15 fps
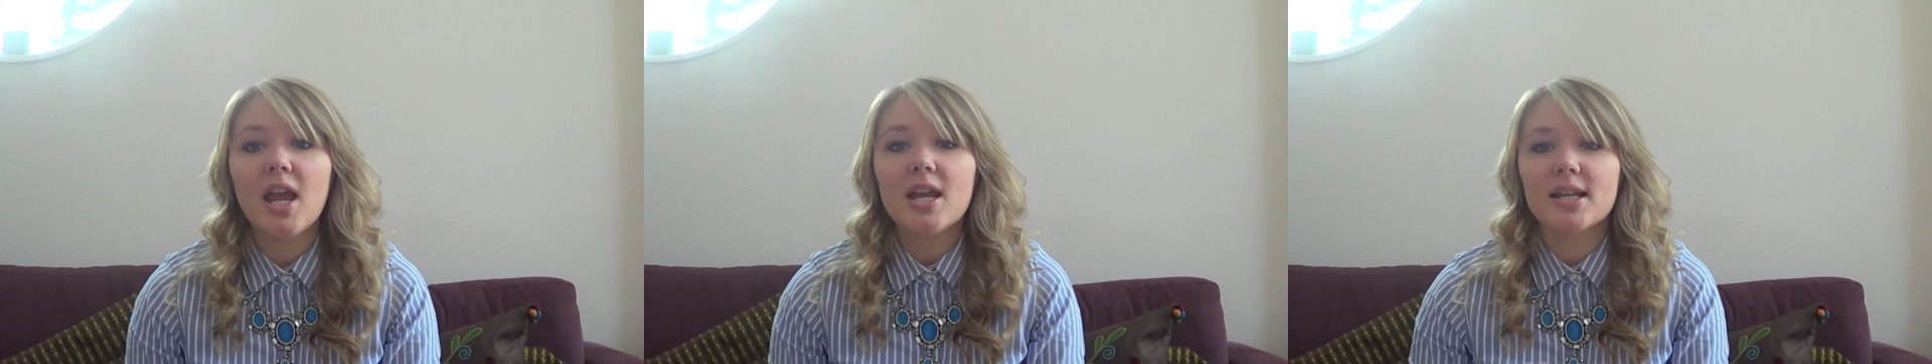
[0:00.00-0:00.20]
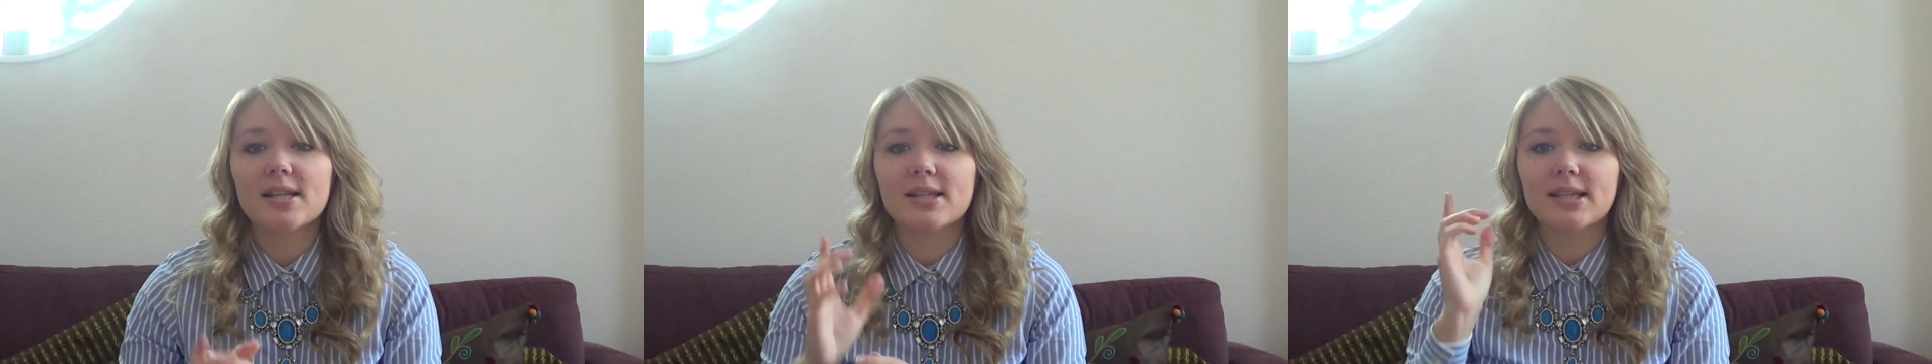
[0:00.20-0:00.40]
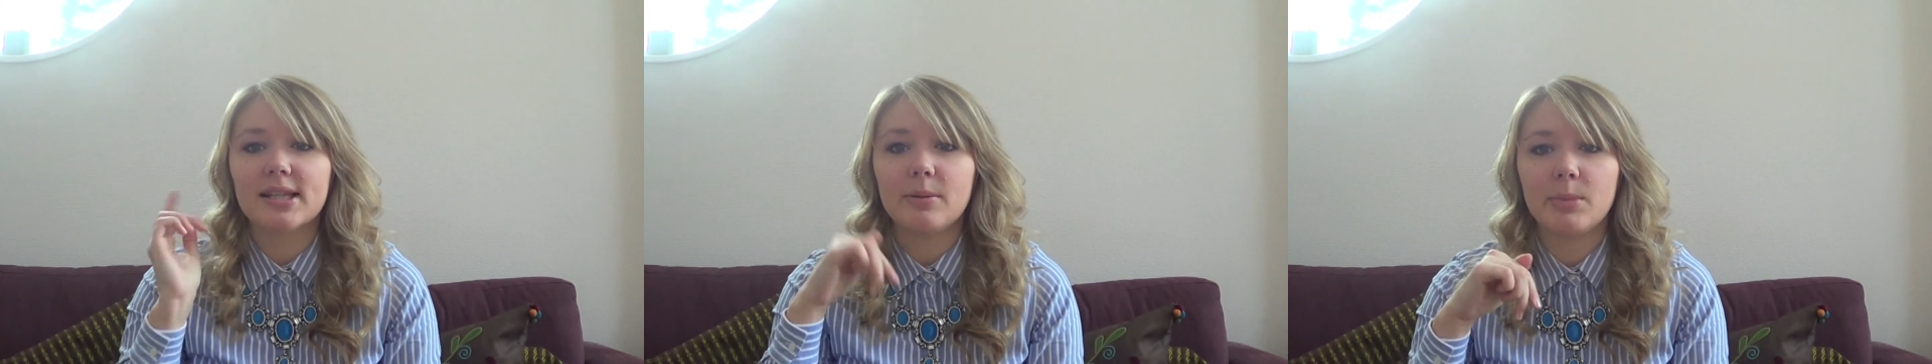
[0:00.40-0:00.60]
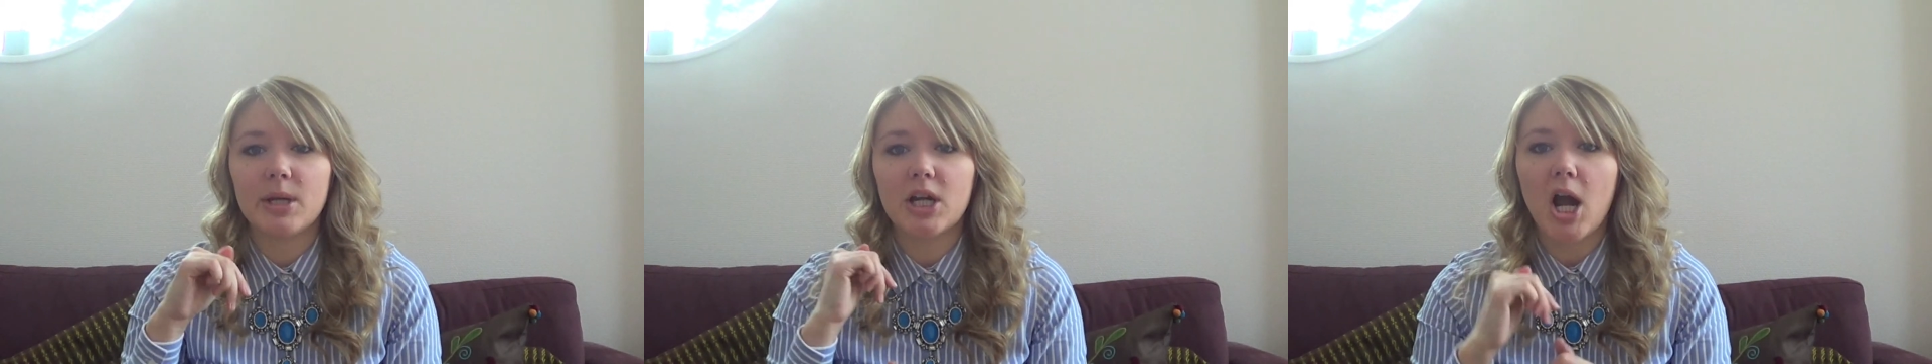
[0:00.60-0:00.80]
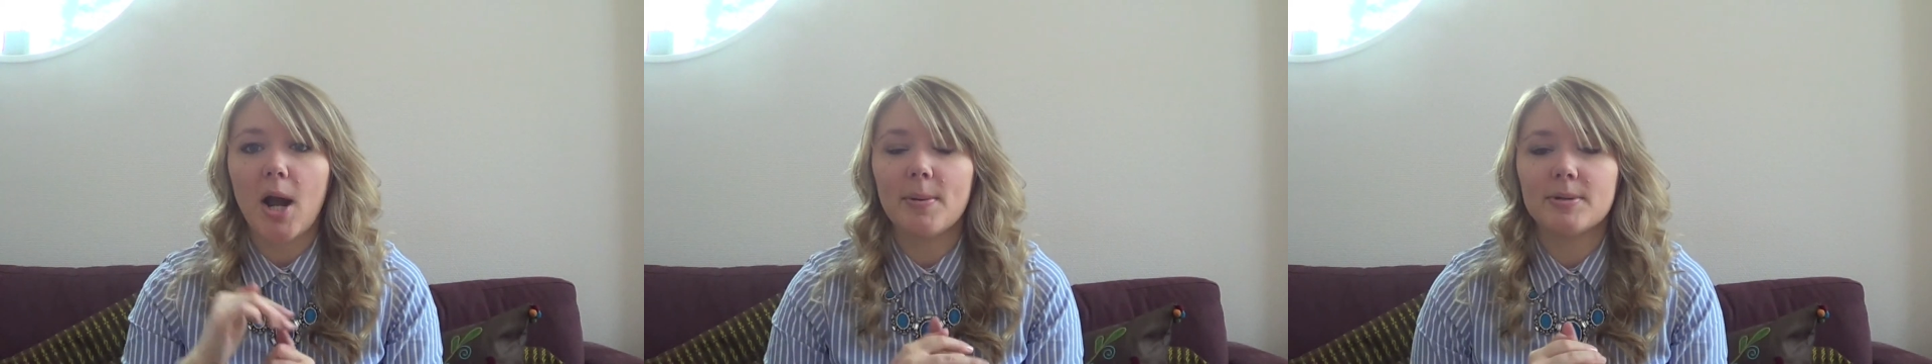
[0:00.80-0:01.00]
Just leave me
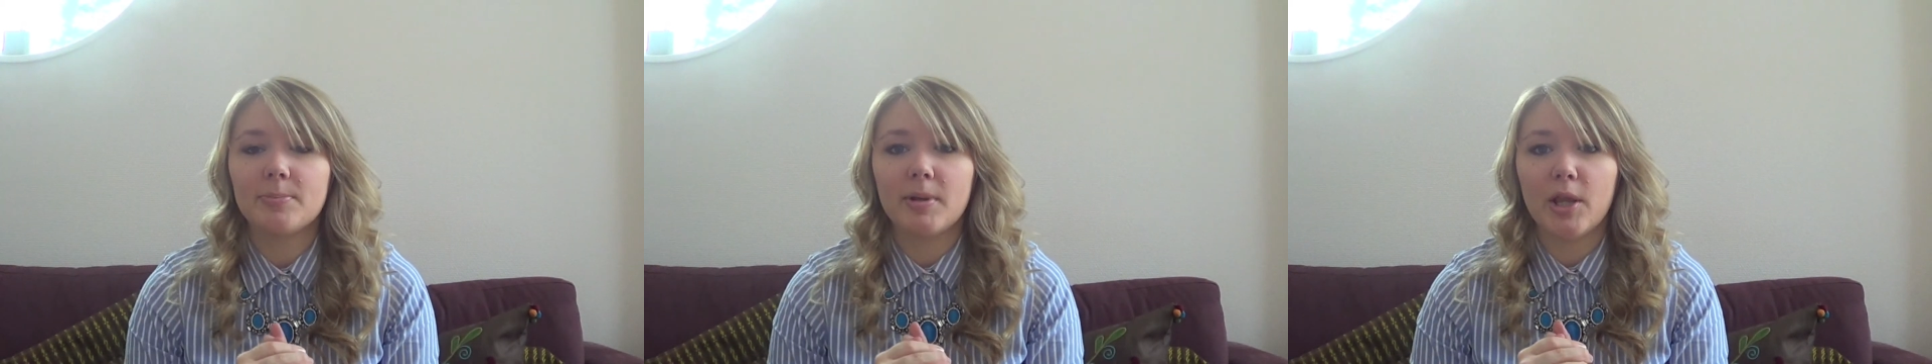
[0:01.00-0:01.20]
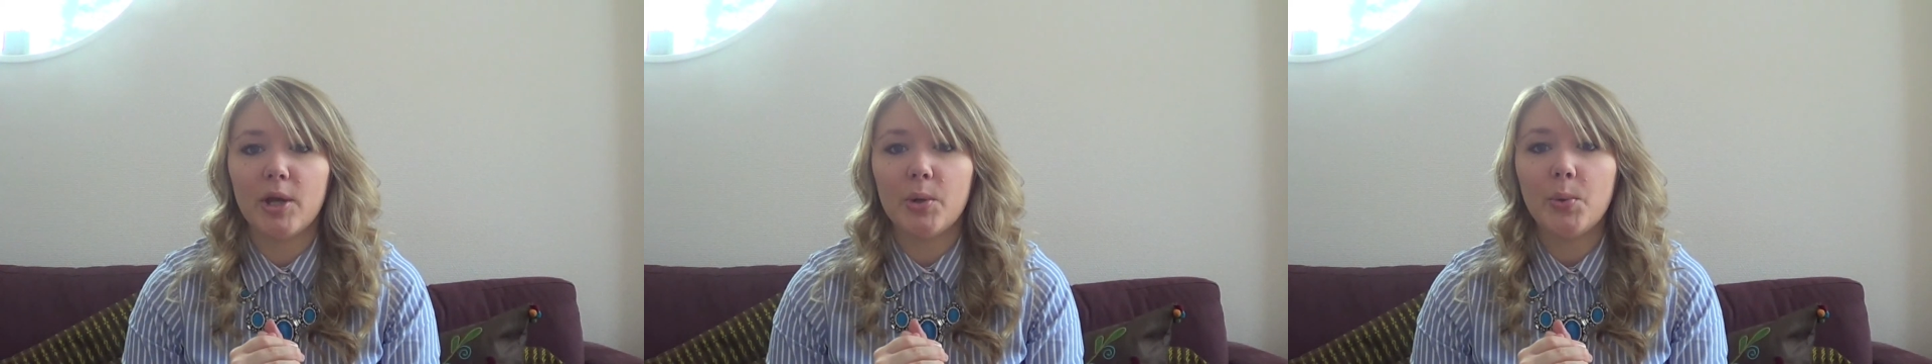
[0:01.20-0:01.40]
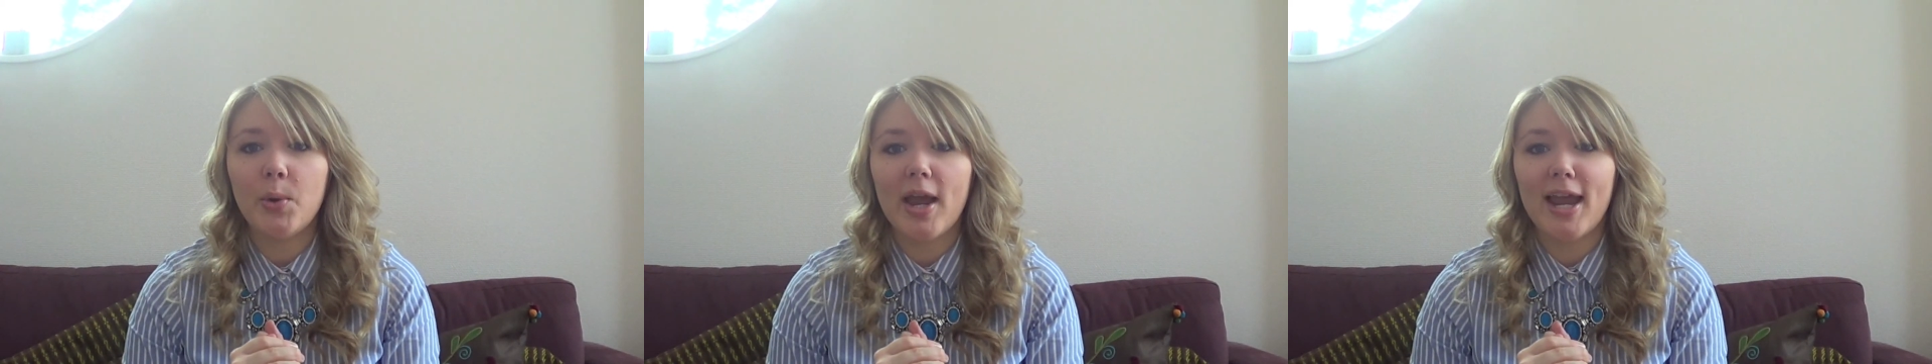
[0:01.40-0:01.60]
a comment below,